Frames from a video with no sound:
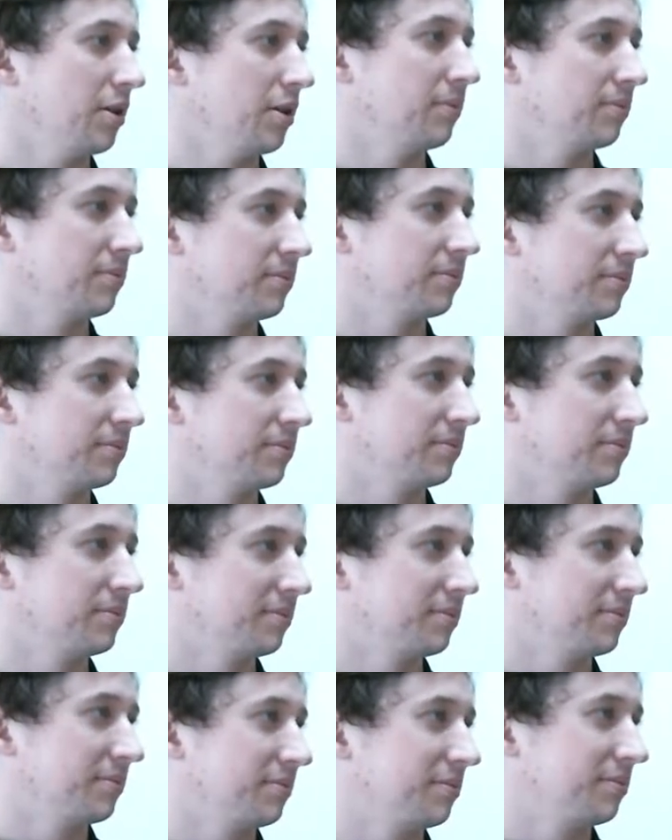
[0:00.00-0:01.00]

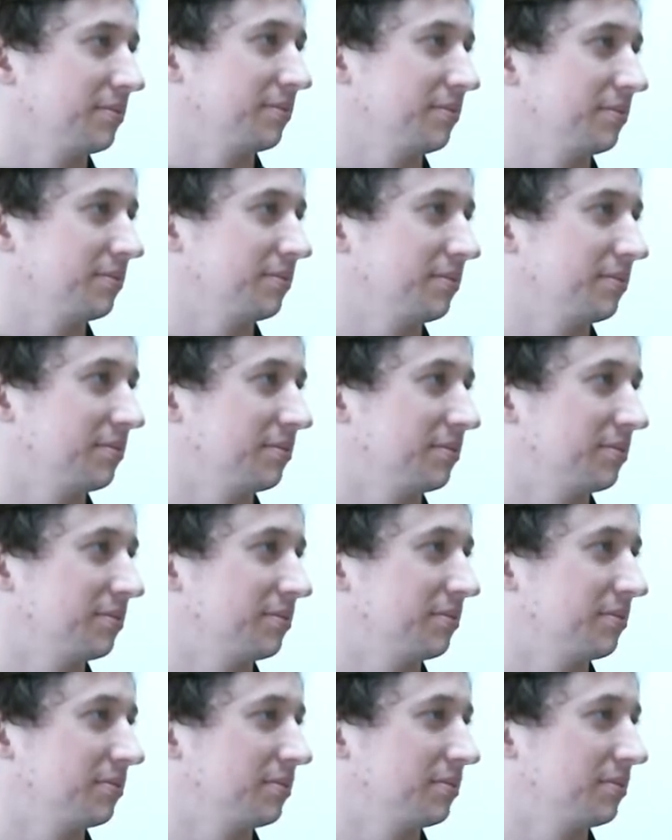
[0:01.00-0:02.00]

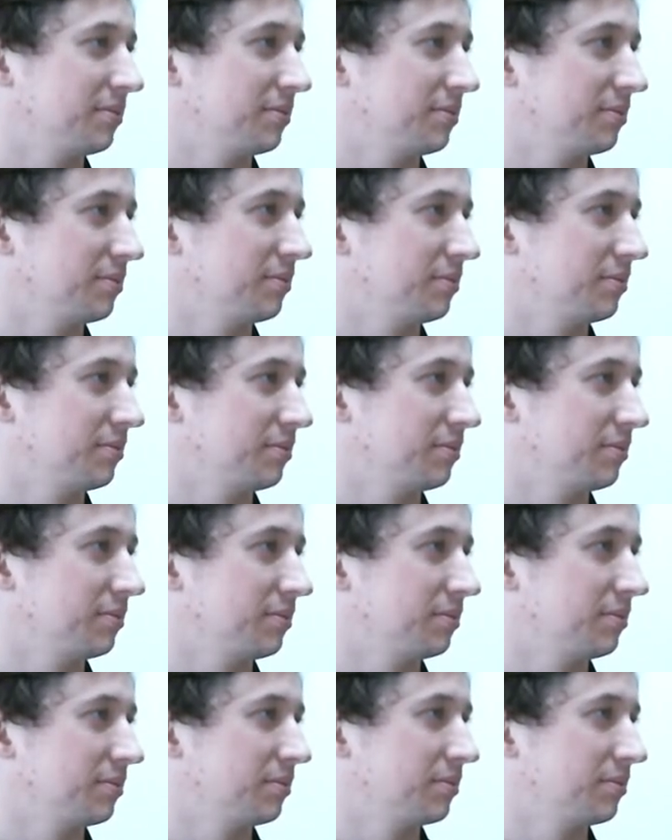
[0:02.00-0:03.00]

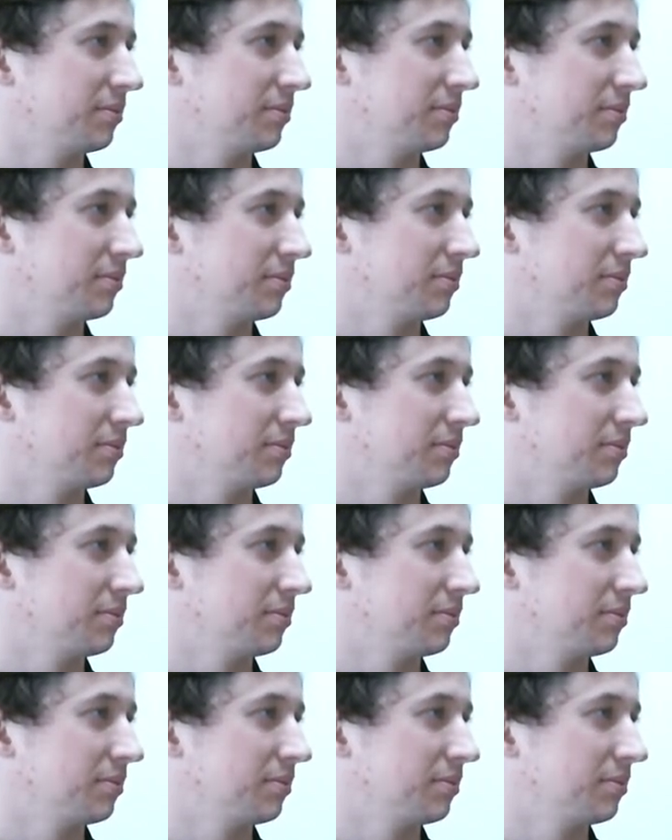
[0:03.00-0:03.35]
This person isn't speaking.